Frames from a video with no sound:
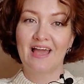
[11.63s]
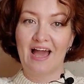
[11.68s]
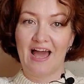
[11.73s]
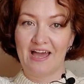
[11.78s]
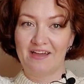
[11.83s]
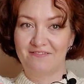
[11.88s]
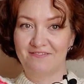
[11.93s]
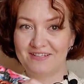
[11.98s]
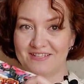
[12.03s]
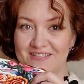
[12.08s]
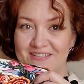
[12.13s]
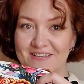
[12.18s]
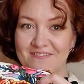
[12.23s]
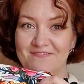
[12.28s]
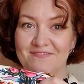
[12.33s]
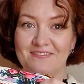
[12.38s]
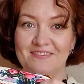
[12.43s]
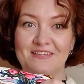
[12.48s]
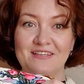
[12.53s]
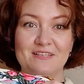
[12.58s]
I
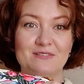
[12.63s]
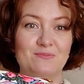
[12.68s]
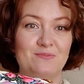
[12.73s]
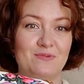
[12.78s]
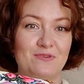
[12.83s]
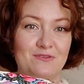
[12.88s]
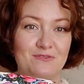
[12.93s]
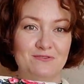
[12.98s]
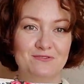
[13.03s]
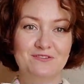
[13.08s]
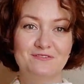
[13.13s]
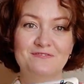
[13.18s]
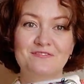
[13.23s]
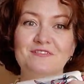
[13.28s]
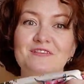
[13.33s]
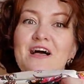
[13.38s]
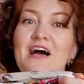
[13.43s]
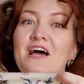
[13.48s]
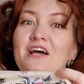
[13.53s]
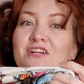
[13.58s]
received this
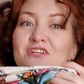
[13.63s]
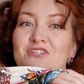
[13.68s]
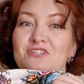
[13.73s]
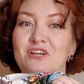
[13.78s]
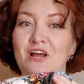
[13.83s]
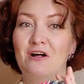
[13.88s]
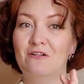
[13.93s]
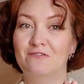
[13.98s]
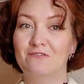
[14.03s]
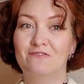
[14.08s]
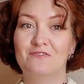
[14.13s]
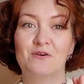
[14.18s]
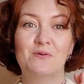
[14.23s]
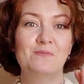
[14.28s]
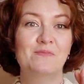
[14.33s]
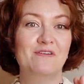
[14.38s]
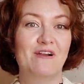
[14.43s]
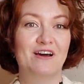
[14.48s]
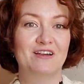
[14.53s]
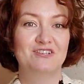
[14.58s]
beautiful shawl
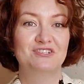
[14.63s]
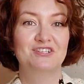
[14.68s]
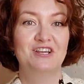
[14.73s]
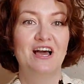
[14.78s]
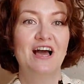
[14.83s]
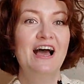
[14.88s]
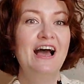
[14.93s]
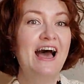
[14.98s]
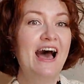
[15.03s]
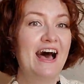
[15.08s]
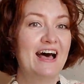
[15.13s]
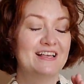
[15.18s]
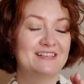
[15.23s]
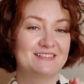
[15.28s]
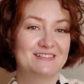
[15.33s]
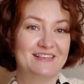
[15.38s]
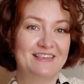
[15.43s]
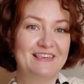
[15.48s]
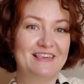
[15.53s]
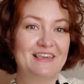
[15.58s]
from Russia
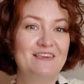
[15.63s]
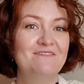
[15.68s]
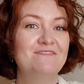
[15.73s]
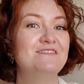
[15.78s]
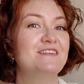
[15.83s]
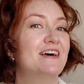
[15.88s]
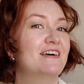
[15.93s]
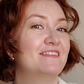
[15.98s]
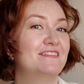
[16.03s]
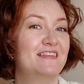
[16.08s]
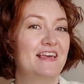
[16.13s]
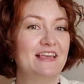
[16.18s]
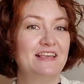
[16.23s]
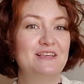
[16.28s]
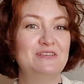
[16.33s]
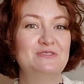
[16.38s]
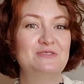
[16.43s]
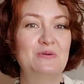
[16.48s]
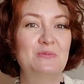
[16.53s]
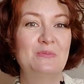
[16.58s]
as a gift. Thank
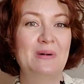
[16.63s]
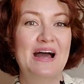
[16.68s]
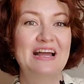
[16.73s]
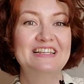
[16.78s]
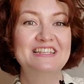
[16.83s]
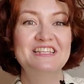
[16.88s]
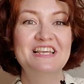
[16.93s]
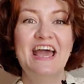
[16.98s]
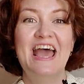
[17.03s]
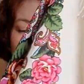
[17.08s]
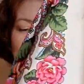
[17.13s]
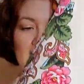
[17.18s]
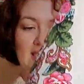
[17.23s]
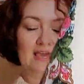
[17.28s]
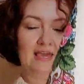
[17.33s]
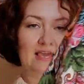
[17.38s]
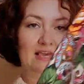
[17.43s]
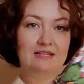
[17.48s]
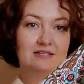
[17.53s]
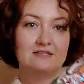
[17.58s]
you so much.
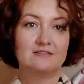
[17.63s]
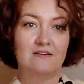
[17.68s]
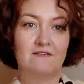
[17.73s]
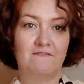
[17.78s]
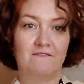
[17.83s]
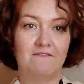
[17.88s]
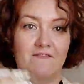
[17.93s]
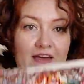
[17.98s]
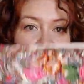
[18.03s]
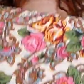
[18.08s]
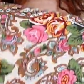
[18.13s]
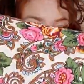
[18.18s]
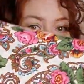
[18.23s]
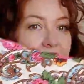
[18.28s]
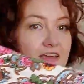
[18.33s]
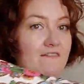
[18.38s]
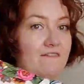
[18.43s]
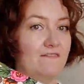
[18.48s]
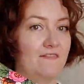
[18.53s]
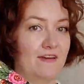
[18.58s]
It's
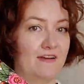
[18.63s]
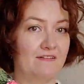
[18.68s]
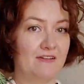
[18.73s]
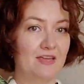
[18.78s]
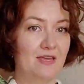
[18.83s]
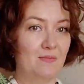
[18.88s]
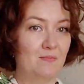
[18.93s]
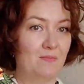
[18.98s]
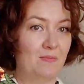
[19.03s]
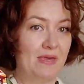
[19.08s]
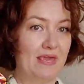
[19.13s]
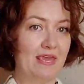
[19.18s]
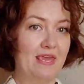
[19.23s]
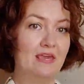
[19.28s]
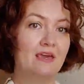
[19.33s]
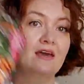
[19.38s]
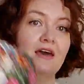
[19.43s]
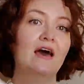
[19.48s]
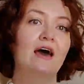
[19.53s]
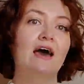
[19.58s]
very
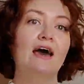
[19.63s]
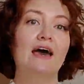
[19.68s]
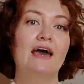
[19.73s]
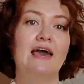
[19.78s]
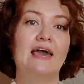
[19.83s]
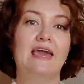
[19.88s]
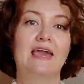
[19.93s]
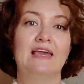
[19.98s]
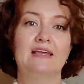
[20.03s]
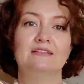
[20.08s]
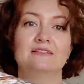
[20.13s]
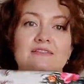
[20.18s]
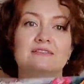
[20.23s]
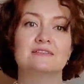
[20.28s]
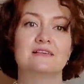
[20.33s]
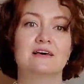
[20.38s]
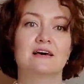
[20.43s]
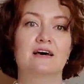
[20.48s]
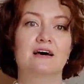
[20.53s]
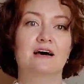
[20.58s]
big.
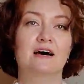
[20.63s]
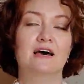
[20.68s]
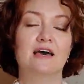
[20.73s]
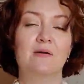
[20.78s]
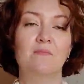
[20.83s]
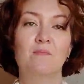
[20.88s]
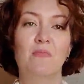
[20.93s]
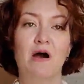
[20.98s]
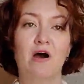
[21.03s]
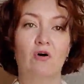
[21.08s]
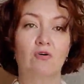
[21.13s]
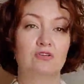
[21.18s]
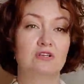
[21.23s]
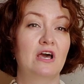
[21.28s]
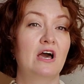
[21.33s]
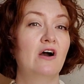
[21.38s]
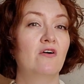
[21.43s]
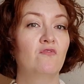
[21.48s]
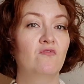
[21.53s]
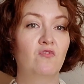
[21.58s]
It's about
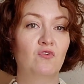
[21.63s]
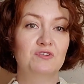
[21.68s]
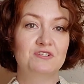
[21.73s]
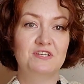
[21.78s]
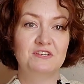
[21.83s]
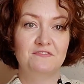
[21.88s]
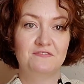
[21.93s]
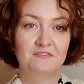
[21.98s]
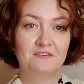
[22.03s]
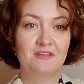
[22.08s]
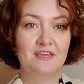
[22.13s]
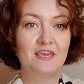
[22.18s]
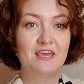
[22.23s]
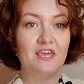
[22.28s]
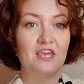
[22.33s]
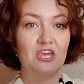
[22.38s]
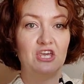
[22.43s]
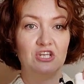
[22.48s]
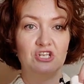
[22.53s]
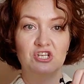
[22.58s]
43
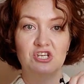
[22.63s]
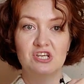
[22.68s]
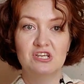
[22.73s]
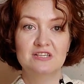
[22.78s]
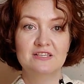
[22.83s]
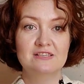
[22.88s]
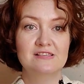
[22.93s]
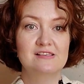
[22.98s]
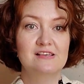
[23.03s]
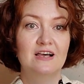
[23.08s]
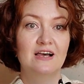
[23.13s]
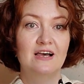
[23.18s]
inches.